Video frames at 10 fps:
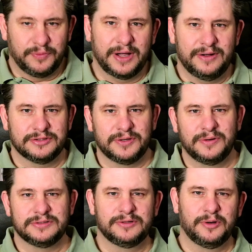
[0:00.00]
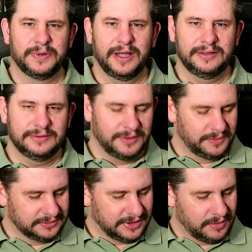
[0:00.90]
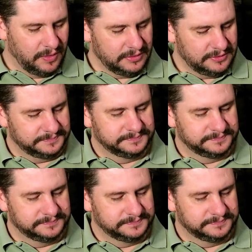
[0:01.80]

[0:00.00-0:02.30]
record stores in Copenhagen called Accord.